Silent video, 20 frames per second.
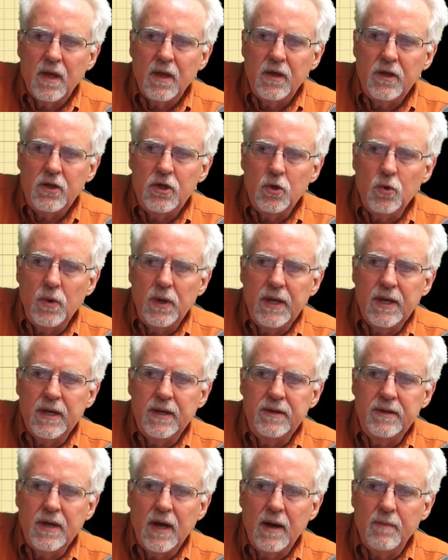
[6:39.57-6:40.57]
You
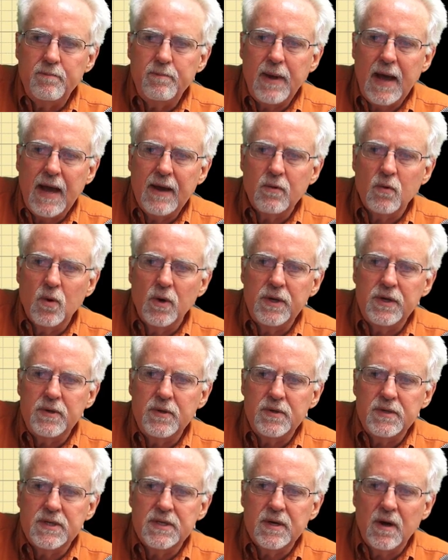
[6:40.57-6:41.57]
end up back where you
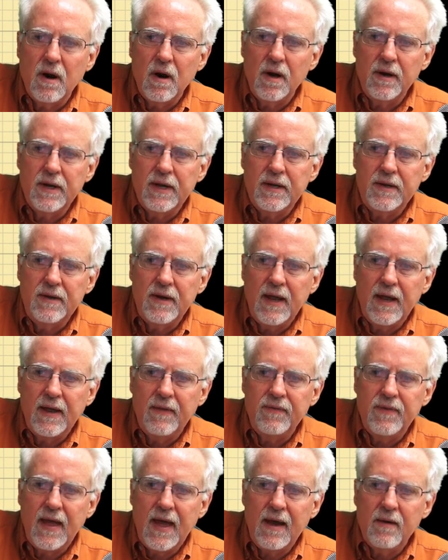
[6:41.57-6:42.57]
started,
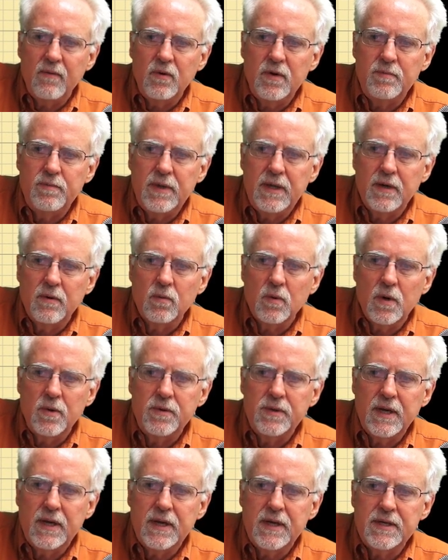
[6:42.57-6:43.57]
and that would be a
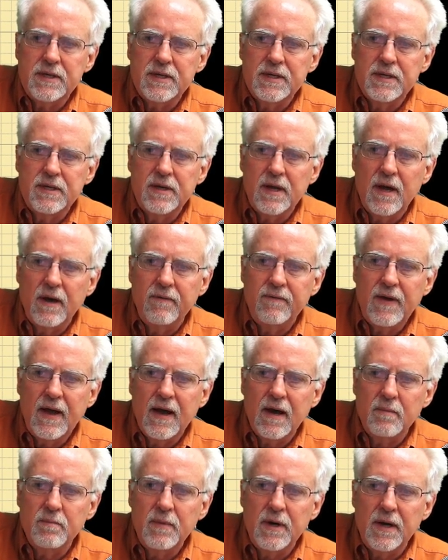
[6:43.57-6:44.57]
rotation of
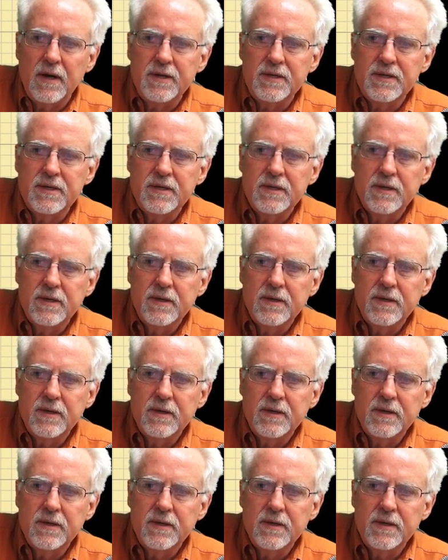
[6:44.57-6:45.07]
how much?